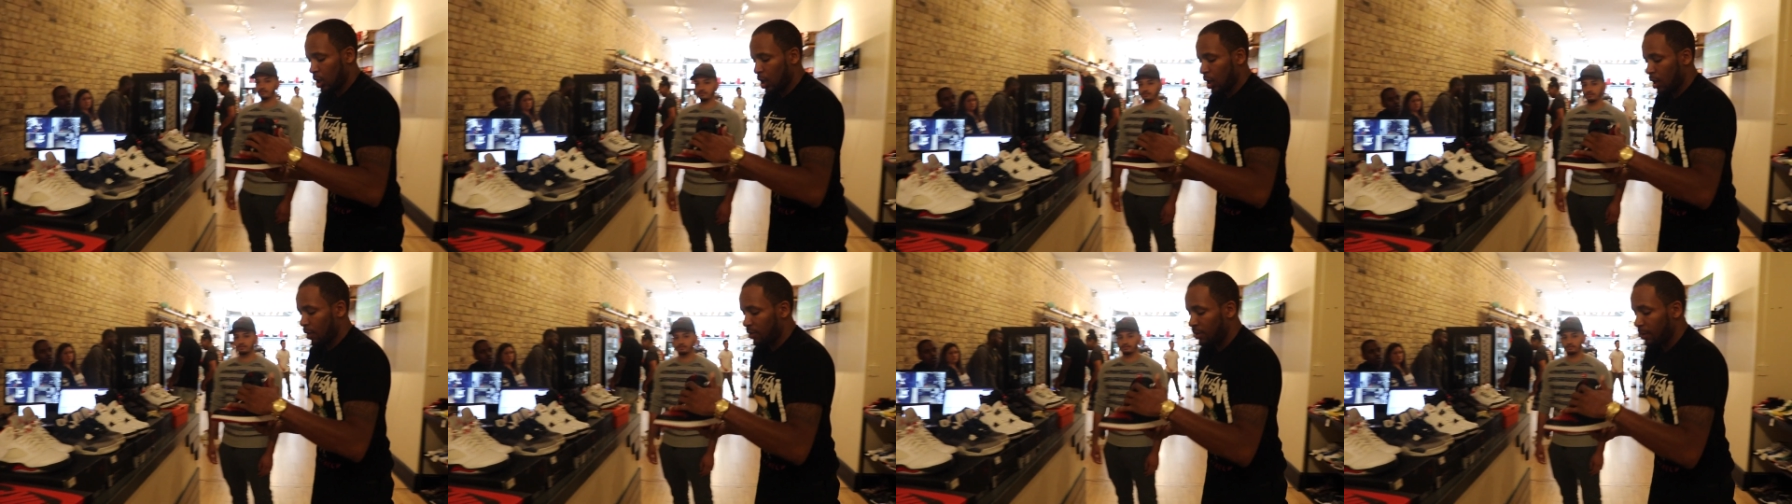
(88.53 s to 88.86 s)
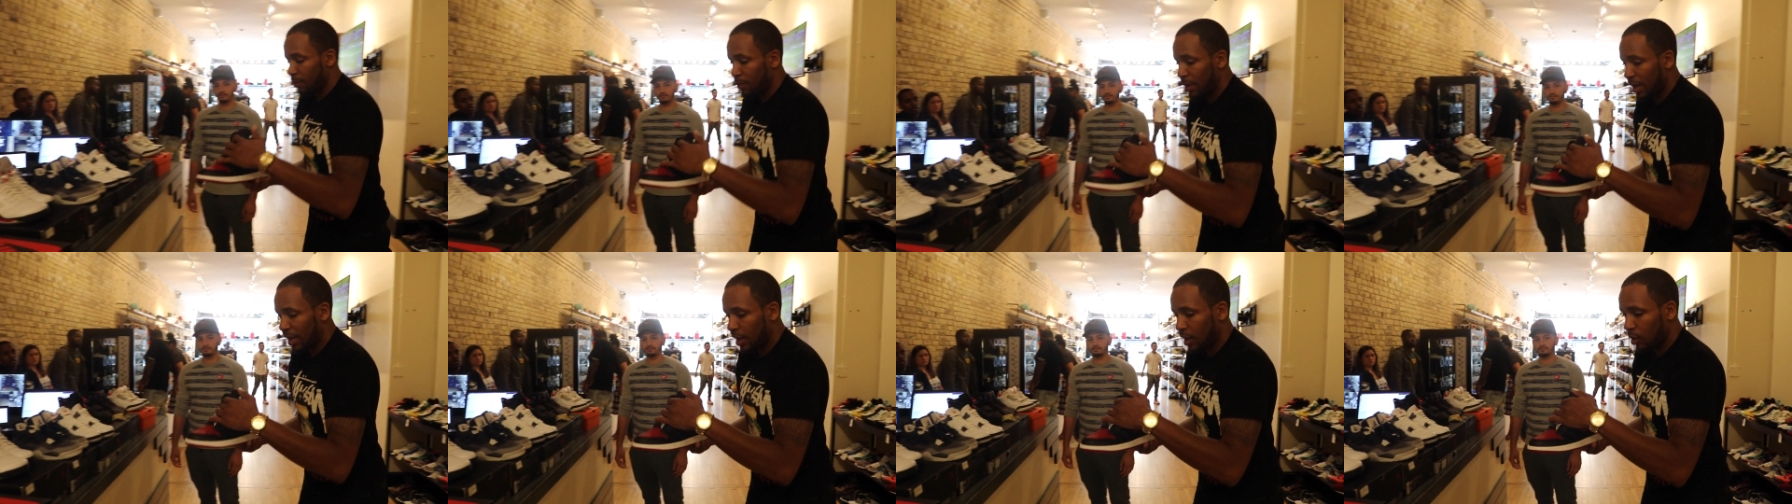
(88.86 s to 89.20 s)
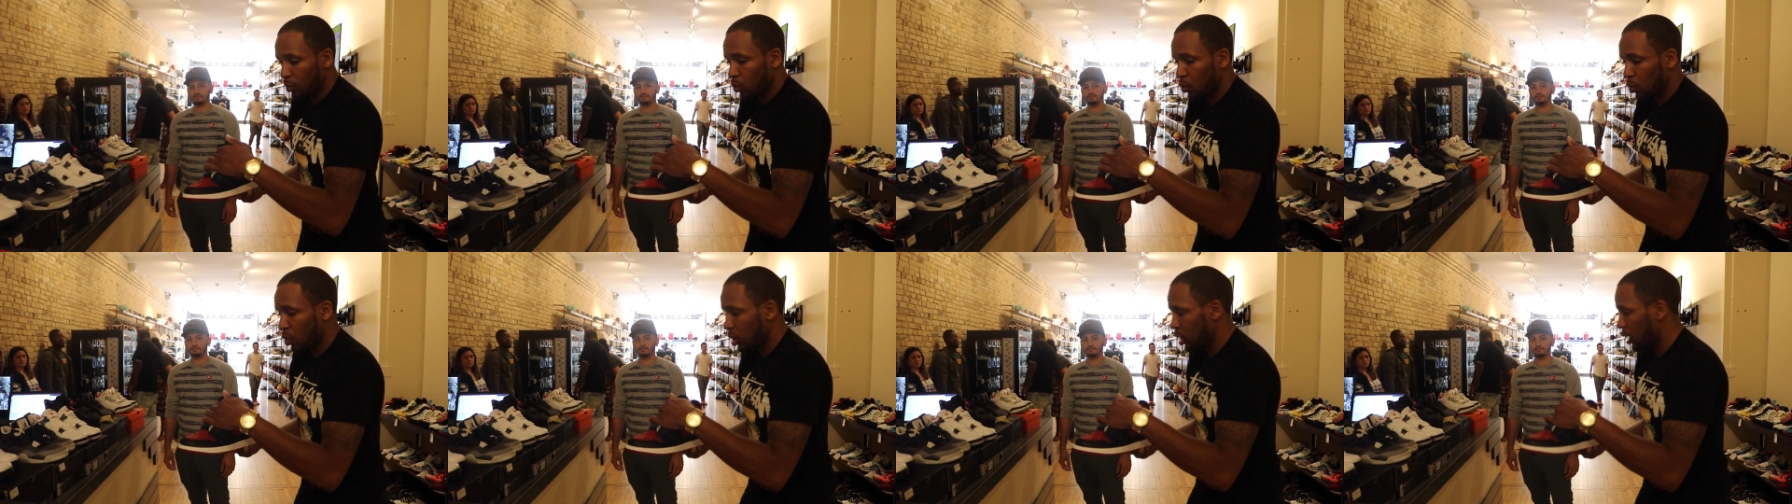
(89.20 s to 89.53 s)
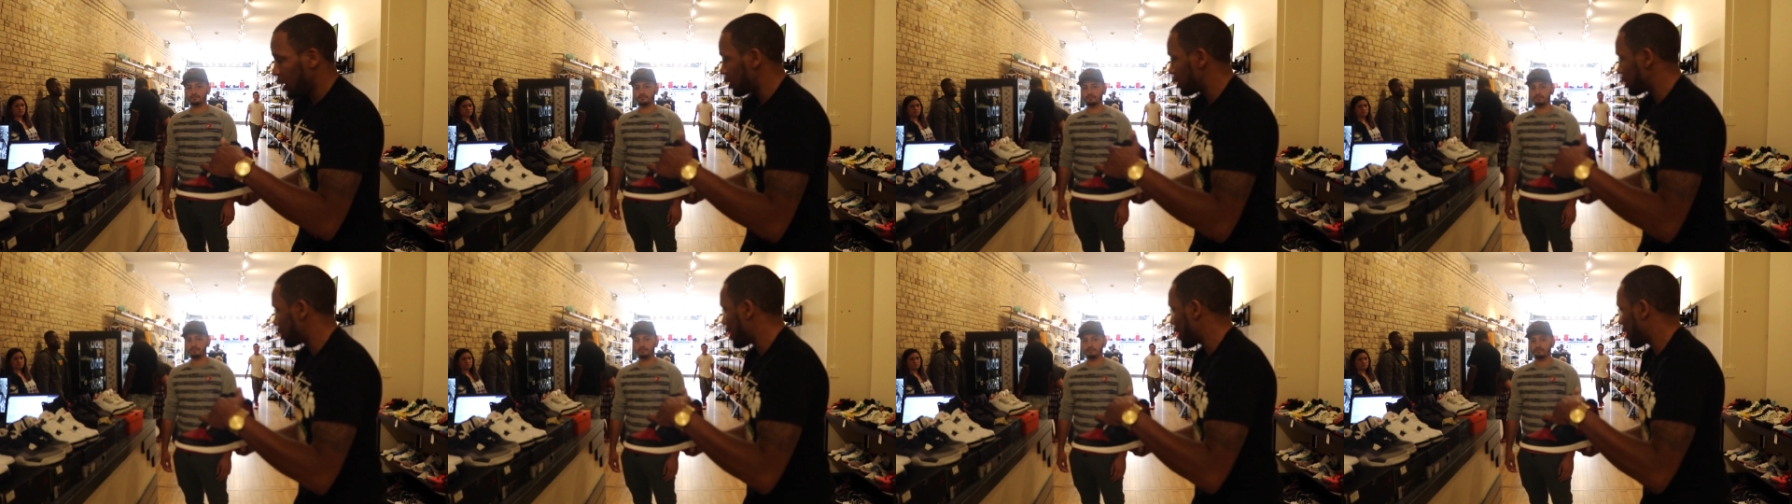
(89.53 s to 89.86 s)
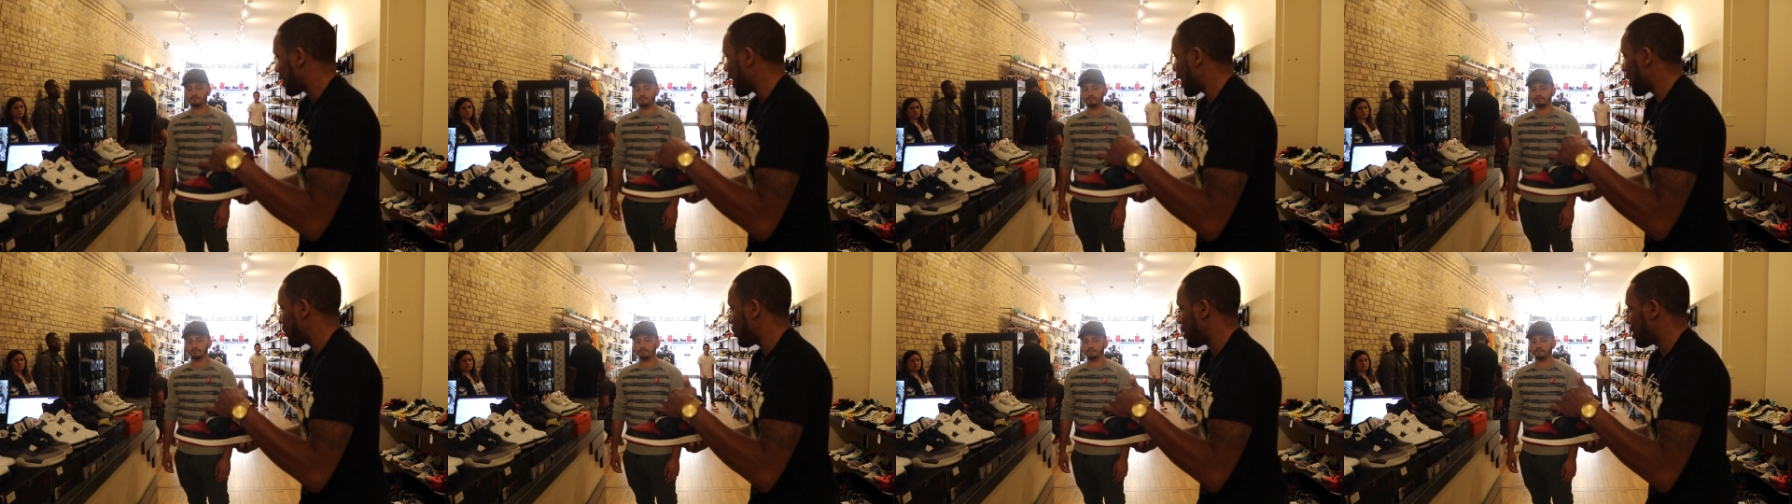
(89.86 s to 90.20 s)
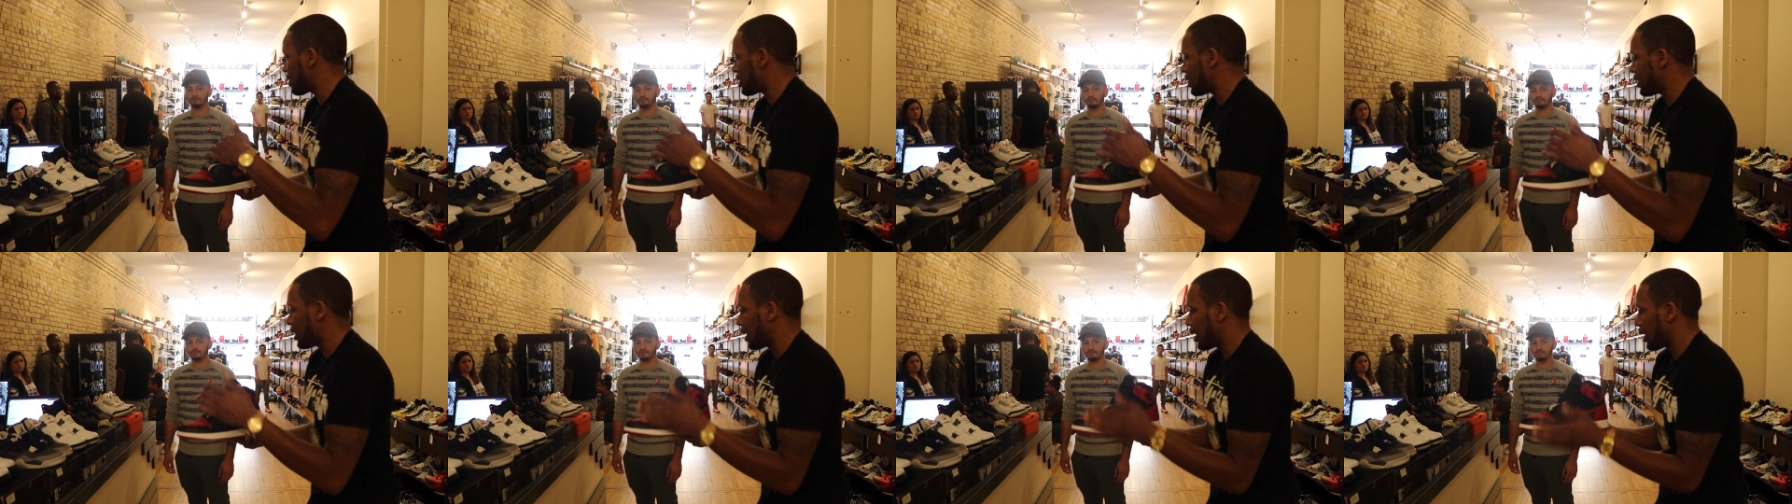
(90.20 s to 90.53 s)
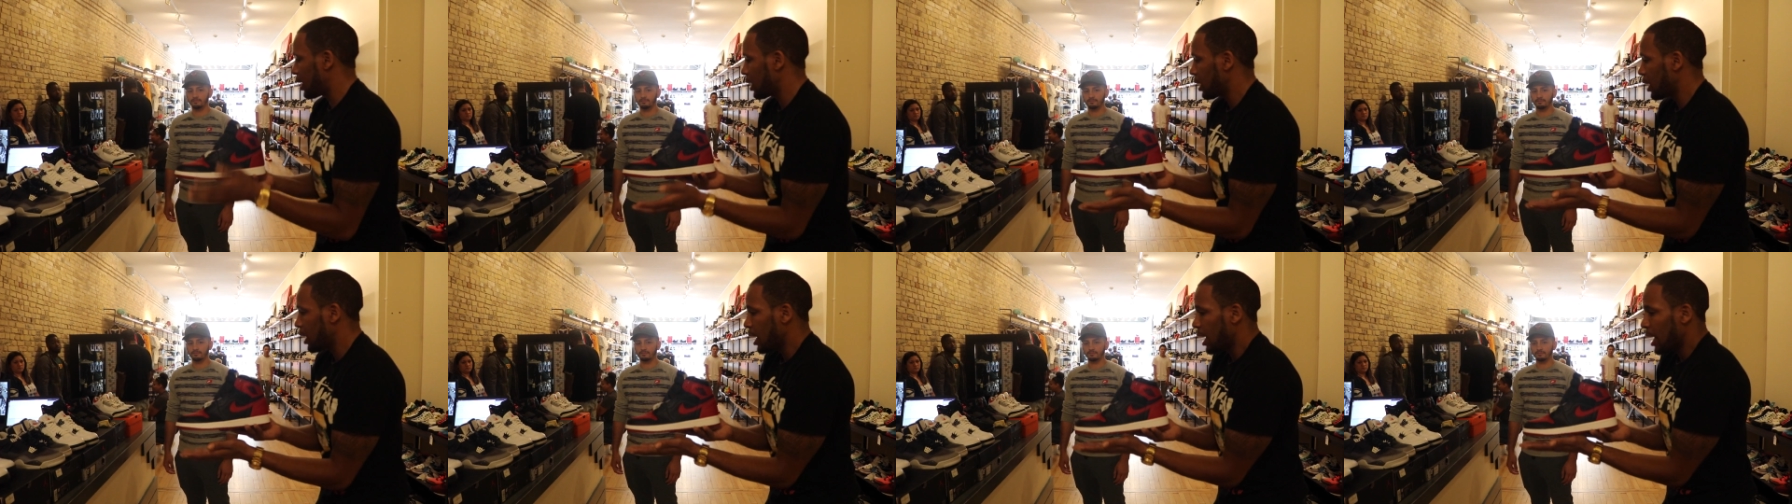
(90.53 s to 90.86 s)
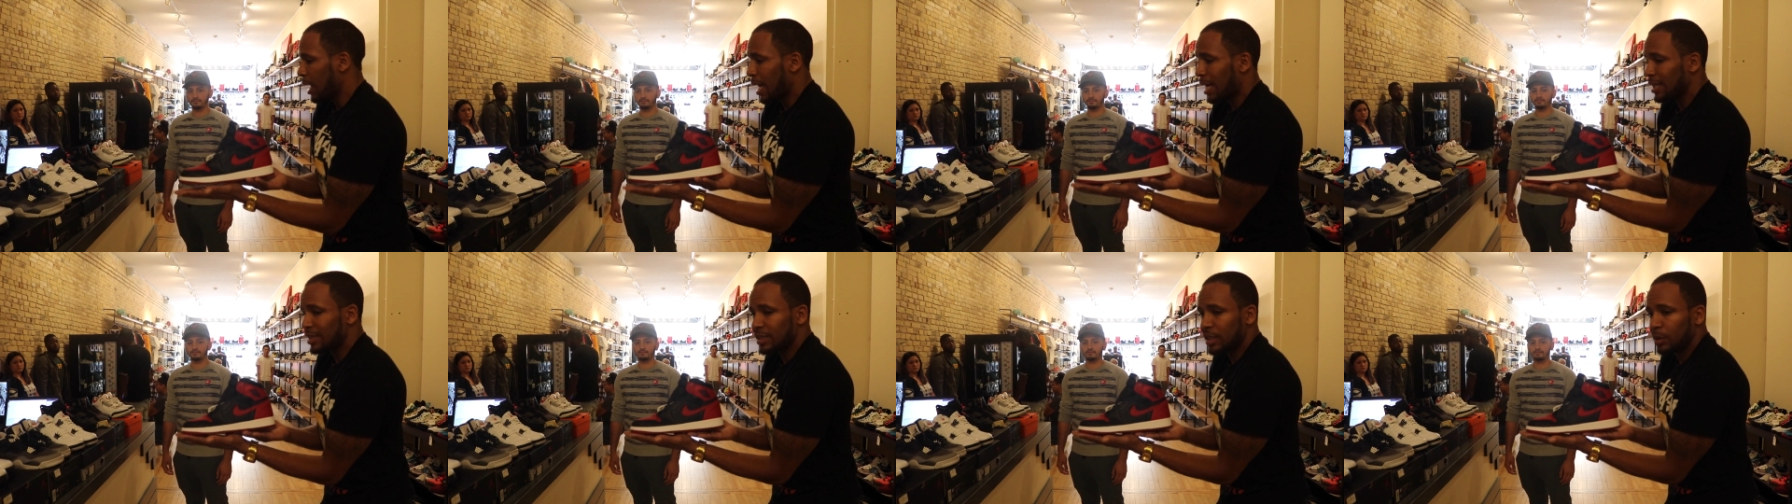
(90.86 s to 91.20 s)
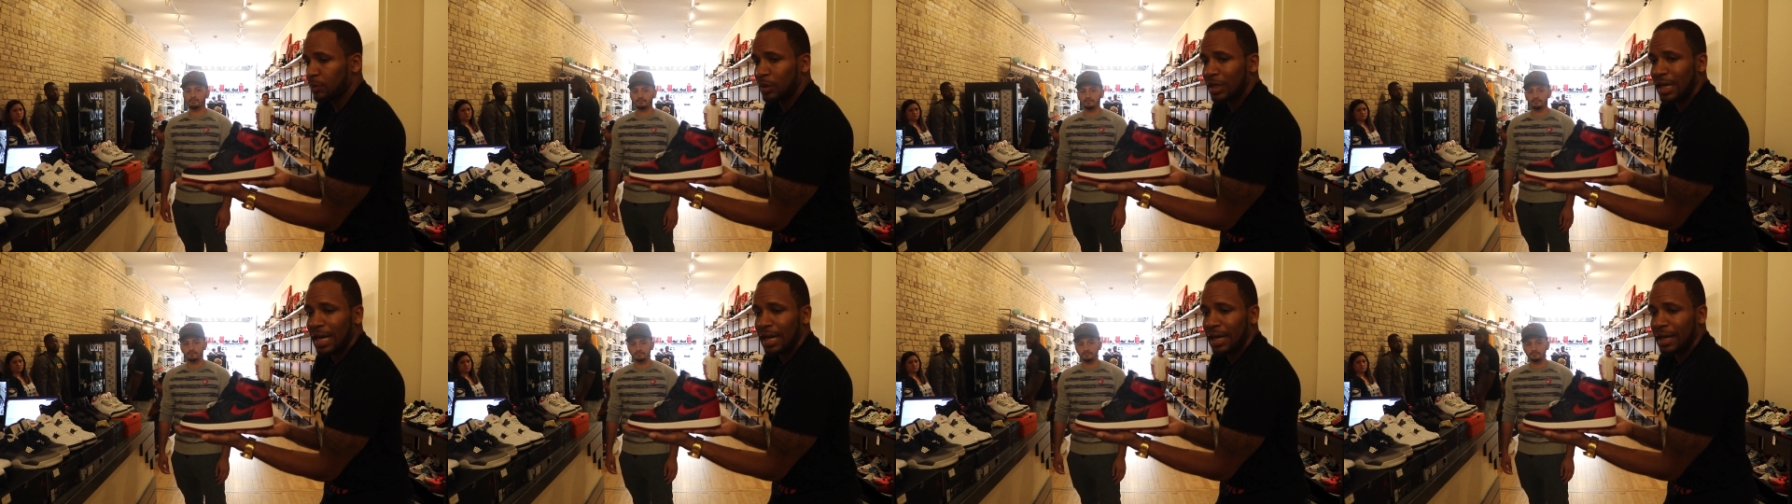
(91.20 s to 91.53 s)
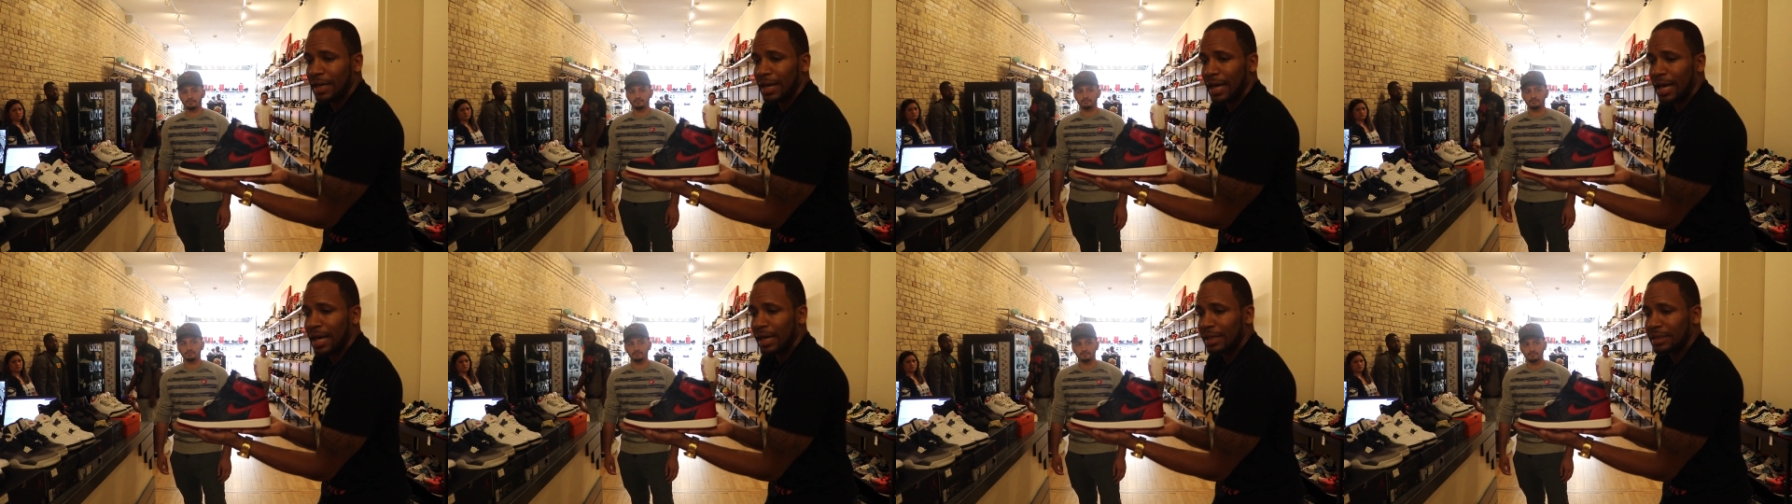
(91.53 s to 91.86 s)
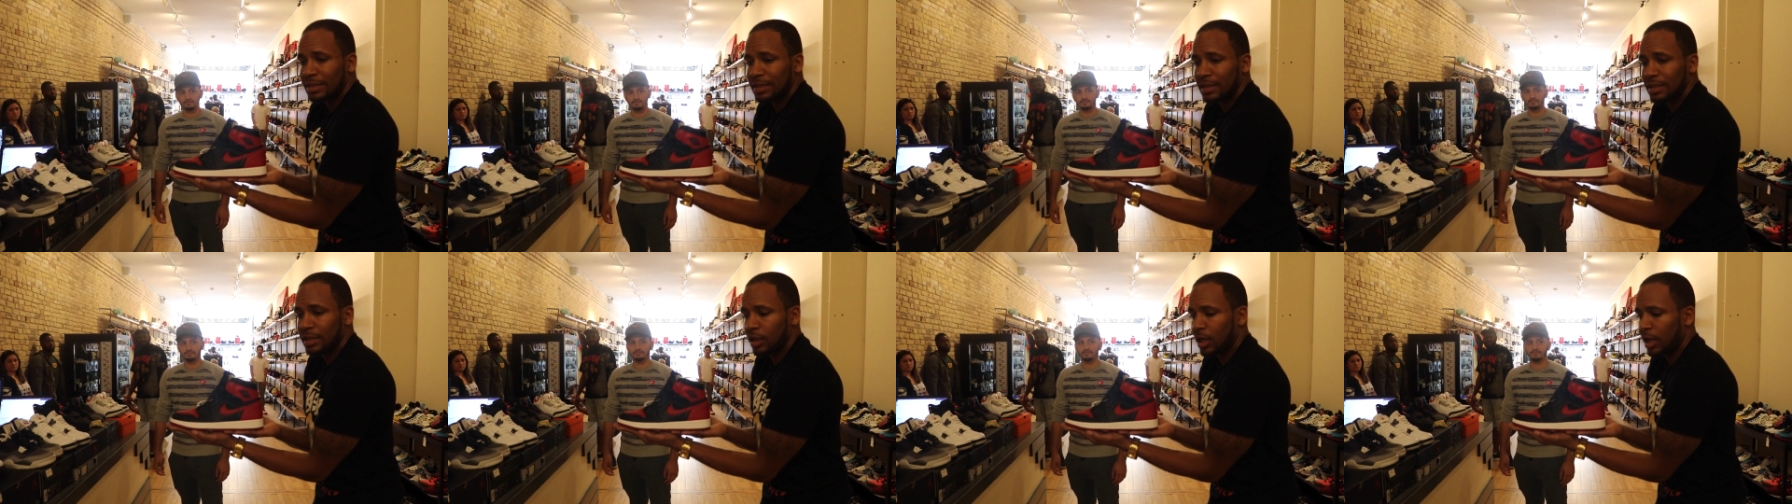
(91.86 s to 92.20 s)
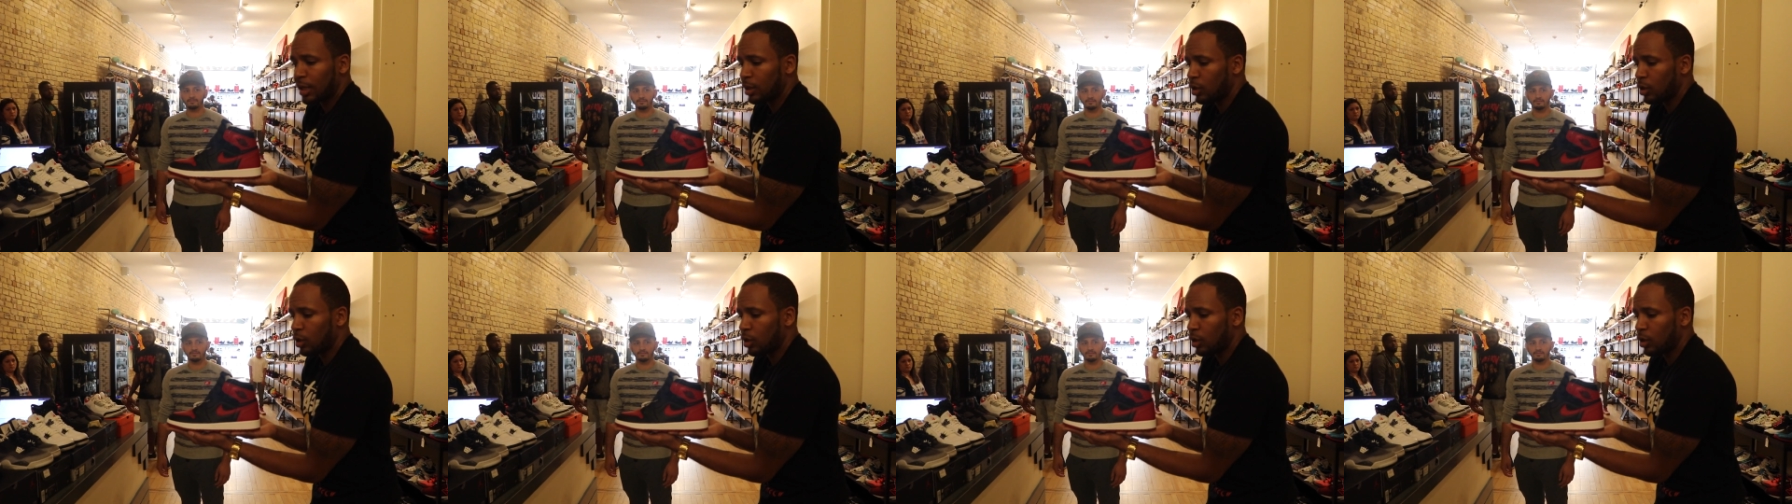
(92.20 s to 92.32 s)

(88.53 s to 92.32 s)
of the banned ones that came in today. I see we got a nine sitting here.